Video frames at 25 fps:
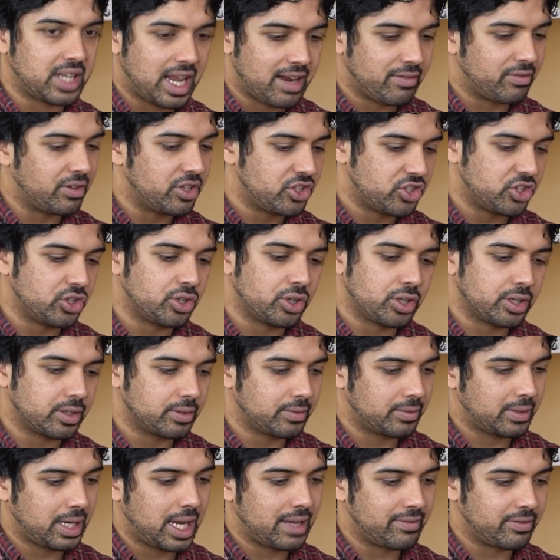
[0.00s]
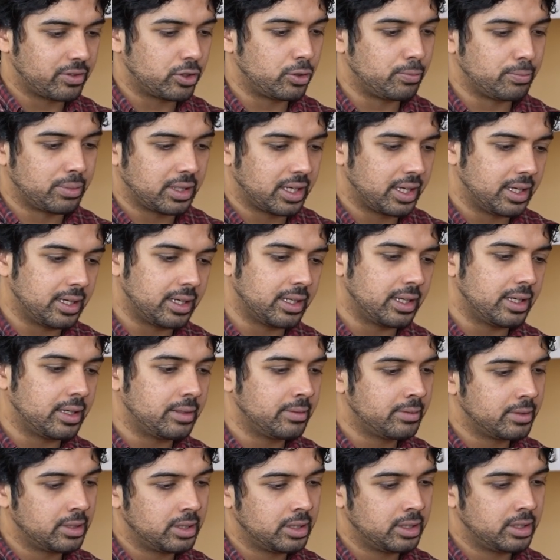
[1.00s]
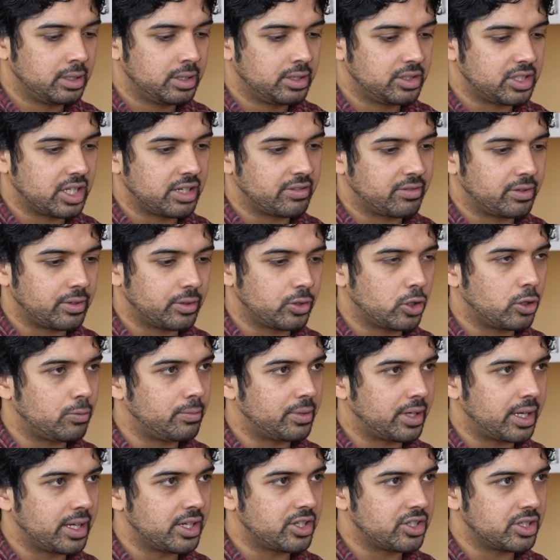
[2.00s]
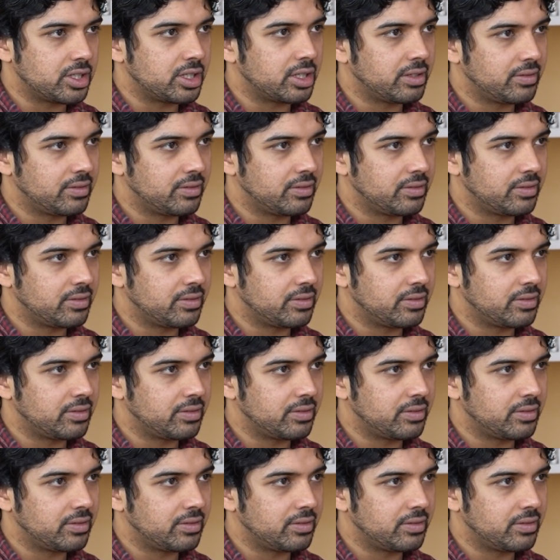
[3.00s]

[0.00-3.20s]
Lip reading: every student have a completely different combination,